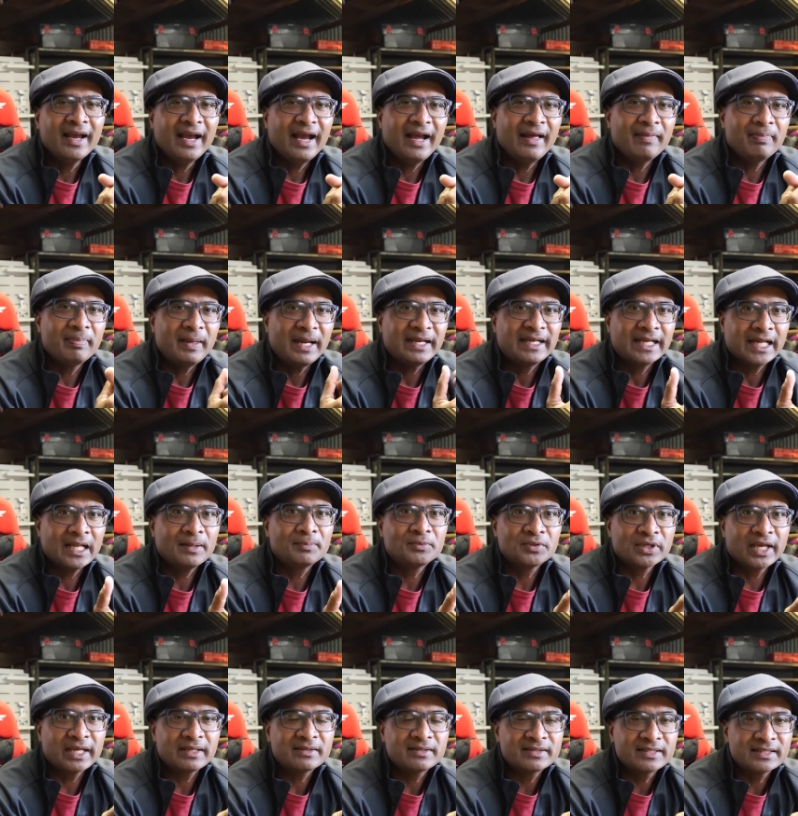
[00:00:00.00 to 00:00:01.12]
and that helped
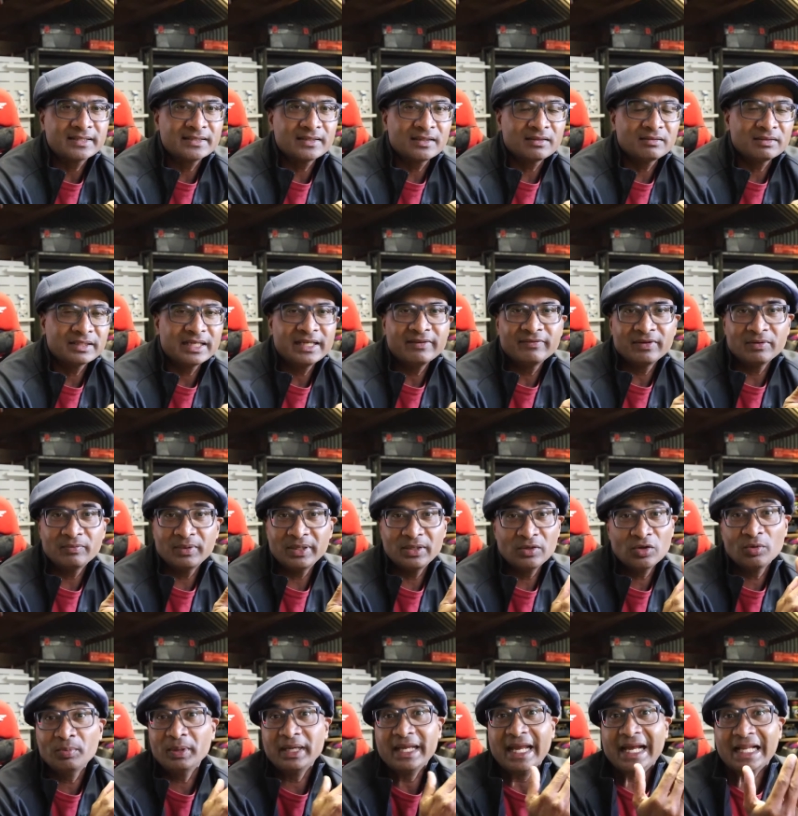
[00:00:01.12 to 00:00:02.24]
to get signal even when
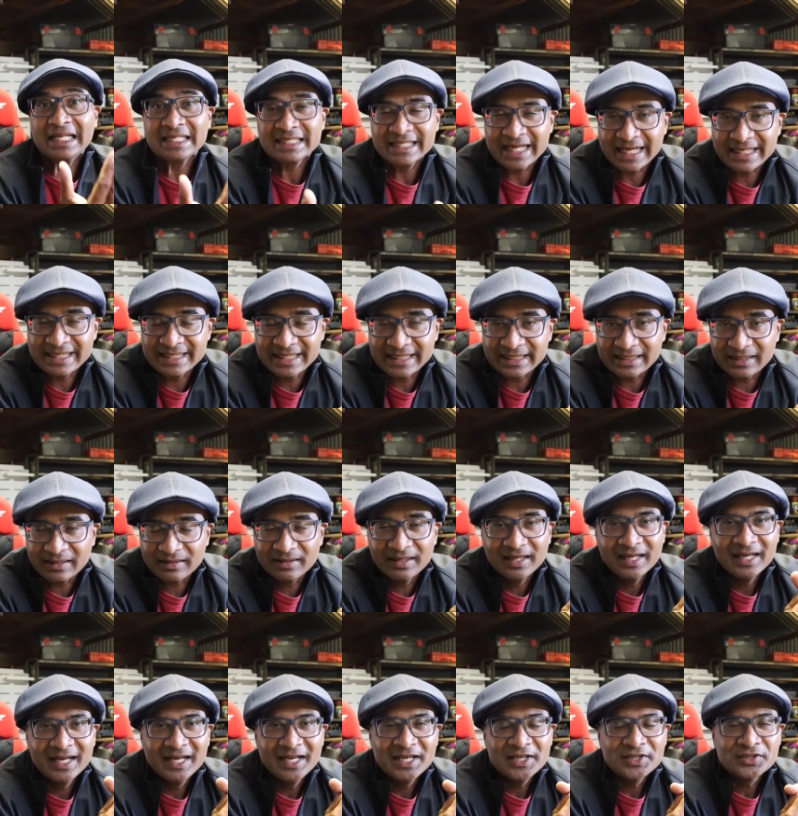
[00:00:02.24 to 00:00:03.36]
nobody else had signal.
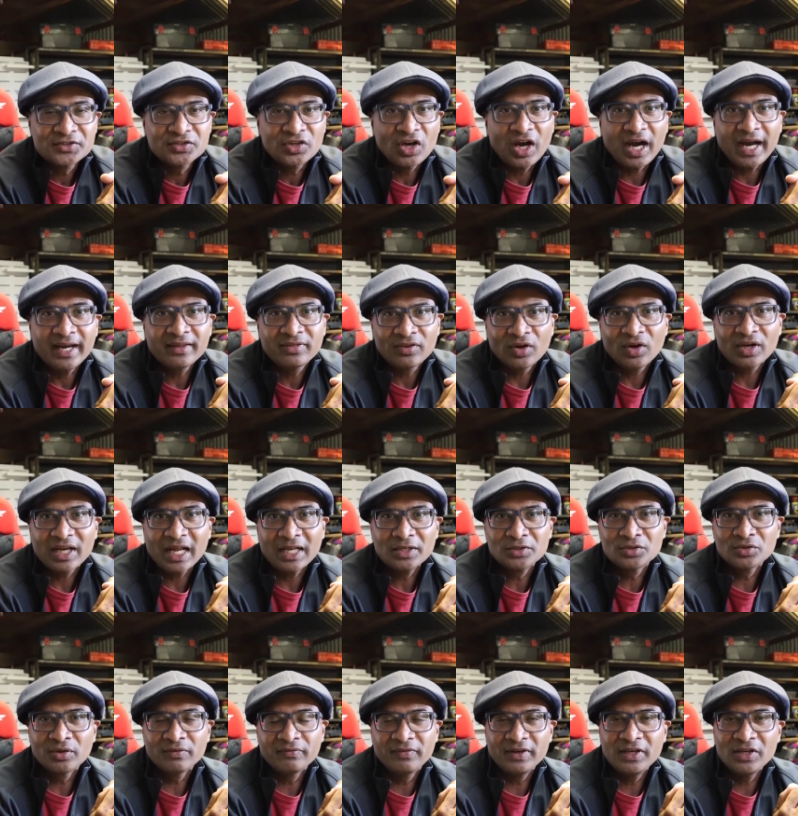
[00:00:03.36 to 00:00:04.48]
So I thought I'll
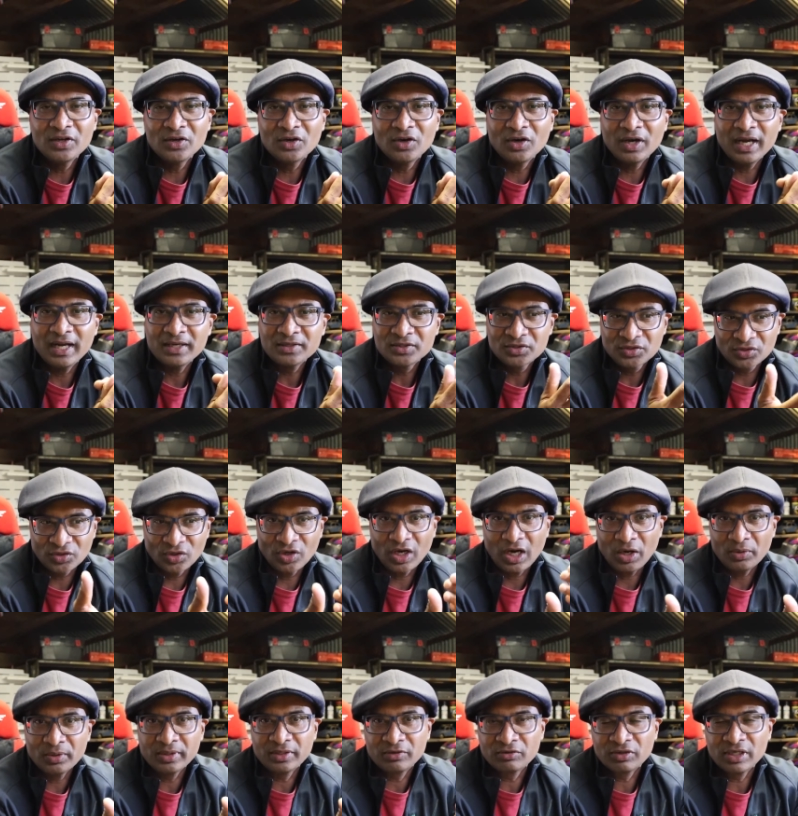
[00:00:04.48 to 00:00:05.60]
do a video and show
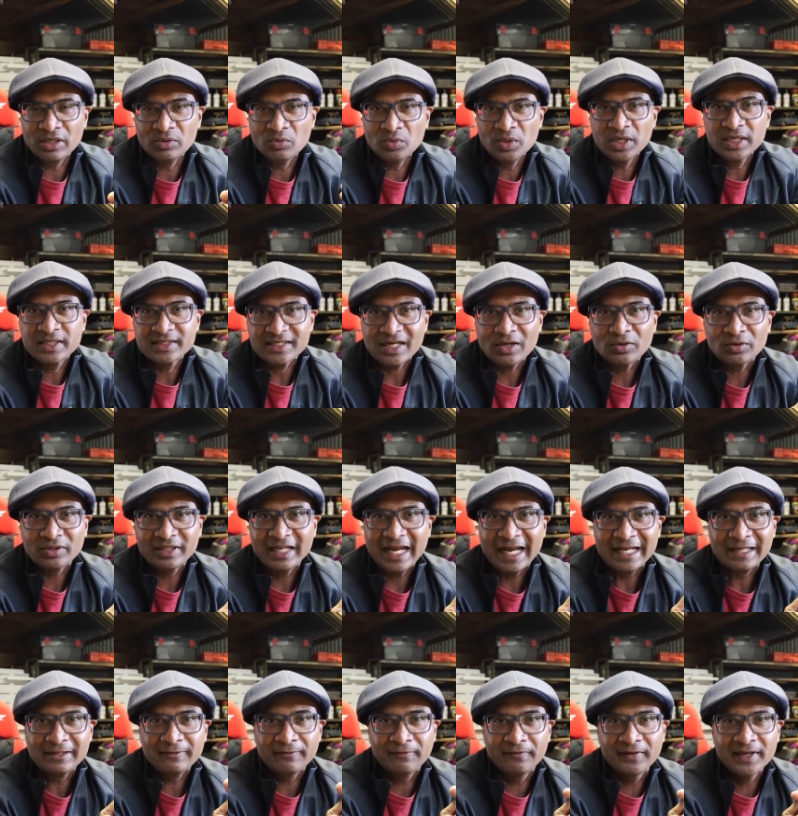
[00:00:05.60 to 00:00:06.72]
how it really works out there
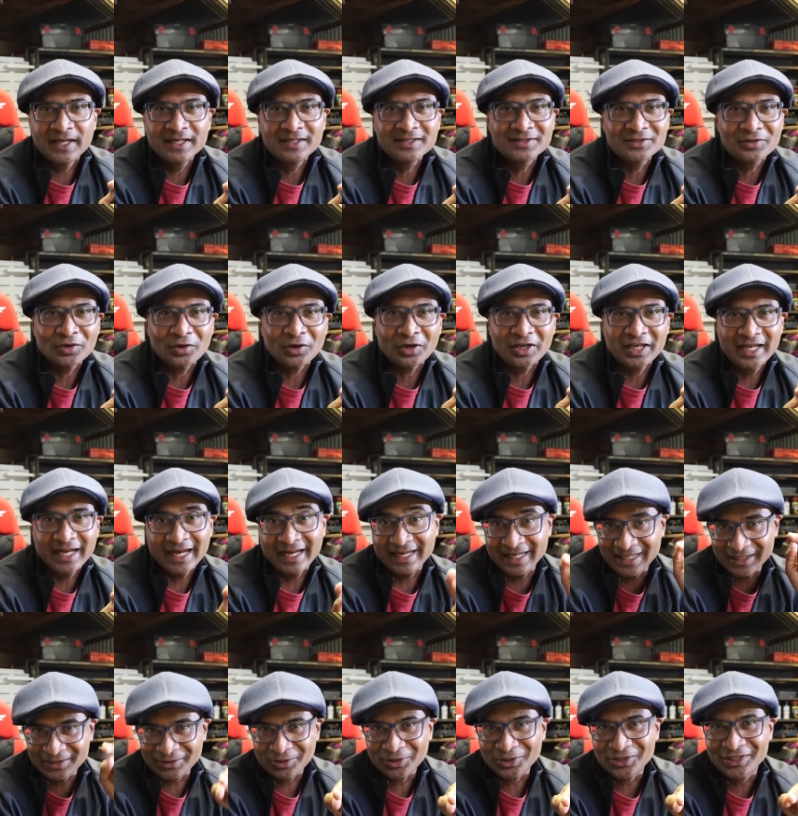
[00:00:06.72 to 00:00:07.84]
in the field. So here it
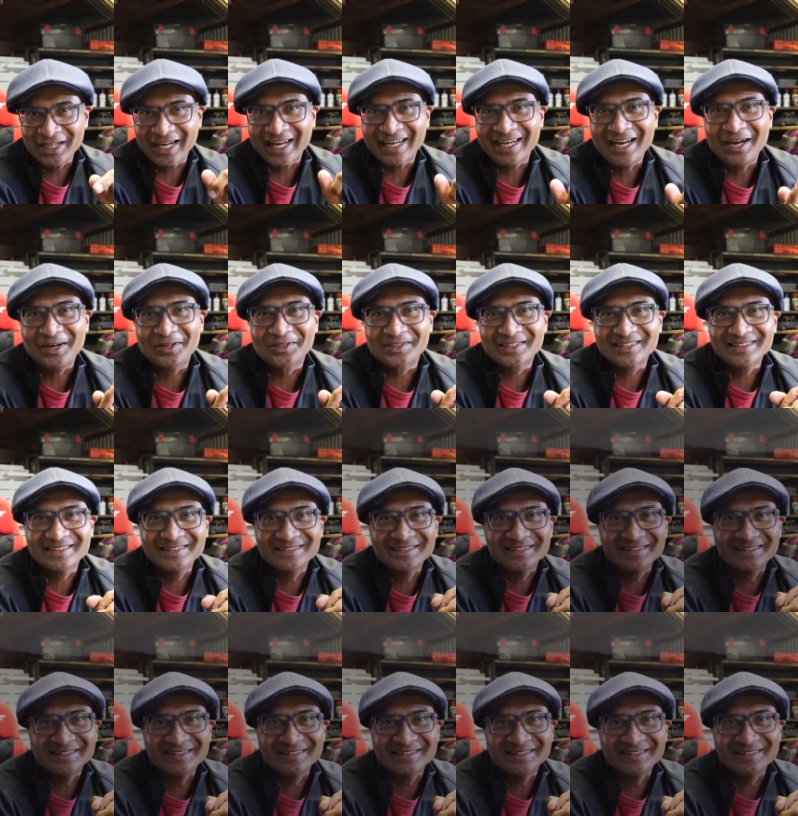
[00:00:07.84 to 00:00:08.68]
is, go check it out.